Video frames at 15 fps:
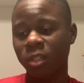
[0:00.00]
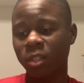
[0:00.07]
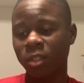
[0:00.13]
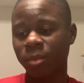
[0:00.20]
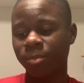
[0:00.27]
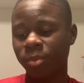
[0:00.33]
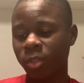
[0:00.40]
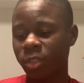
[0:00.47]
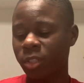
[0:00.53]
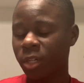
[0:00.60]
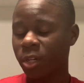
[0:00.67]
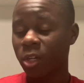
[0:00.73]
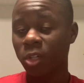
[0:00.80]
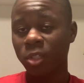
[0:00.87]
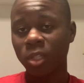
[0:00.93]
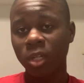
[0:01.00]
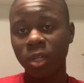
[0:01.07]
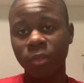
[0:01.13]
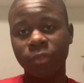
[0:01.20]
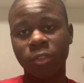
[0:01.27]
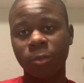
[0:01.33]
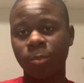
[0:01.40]
Appreciate all the
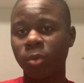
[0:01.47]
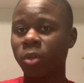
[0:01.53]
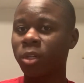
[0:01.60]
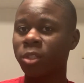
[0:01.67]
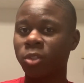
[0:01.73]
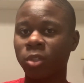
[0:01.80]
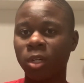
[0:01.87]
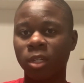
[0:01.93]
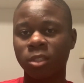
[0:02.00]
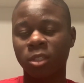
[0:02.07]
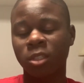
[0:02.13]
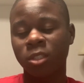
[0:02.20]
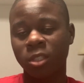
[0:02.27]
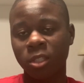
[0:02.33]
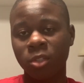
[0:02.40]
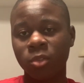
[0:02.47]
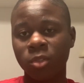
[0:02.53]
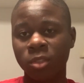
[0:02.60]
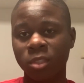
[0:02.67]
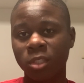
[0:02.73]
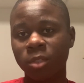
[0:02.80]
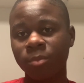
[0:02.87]
love, support that you guys continue to
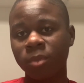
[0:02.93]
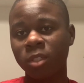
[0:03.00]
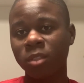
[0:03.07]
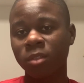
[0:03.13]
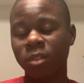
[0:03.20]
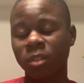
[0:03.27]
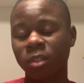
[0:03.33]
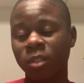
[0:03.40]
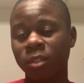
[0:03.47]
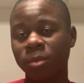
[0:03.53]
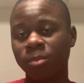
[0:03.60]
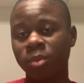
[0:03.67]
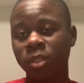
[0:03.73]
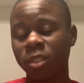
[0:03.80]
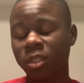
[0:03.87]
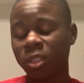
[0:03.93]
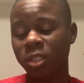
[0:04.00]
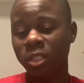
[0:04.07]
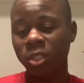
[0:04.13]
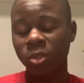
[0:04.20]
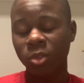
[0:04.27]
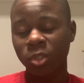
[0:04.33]
send me. Please
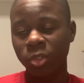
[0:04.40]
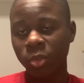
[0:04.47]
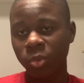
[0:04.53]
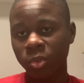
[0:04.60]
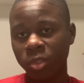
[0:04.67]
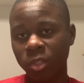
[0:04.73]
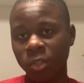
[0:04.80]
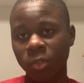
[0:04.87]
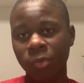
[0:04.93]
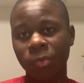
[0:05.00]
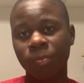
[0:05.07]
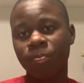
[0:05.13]
continue to do so.